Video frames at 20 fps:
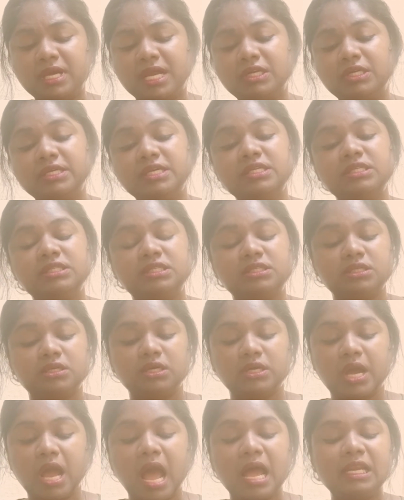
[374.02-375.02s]
is
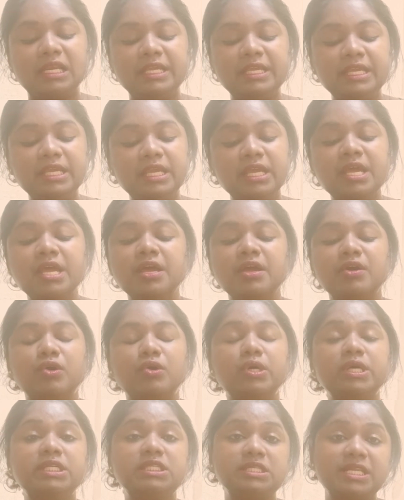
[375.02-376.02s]
Kali,
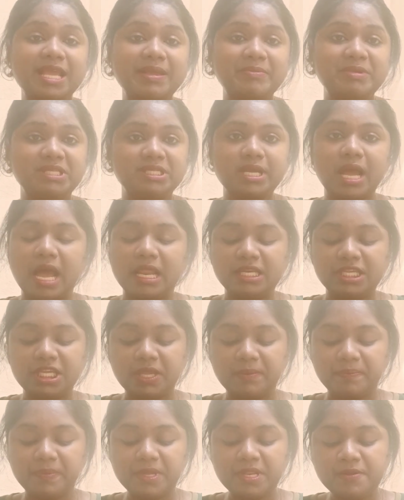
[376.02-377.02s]
his name is
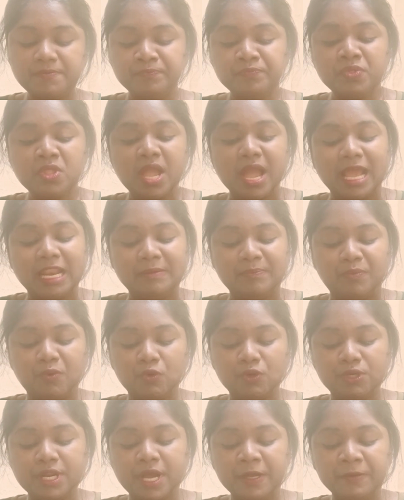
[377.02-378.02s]
Kaliyappan, and
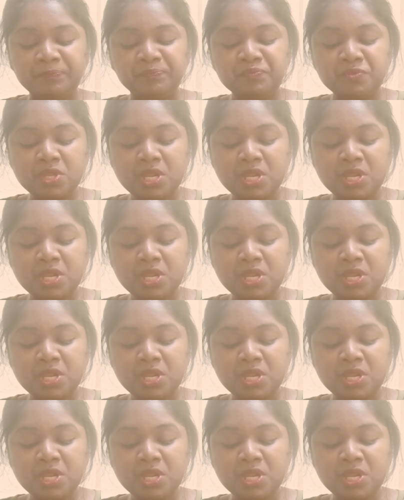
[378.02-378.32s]
Punna.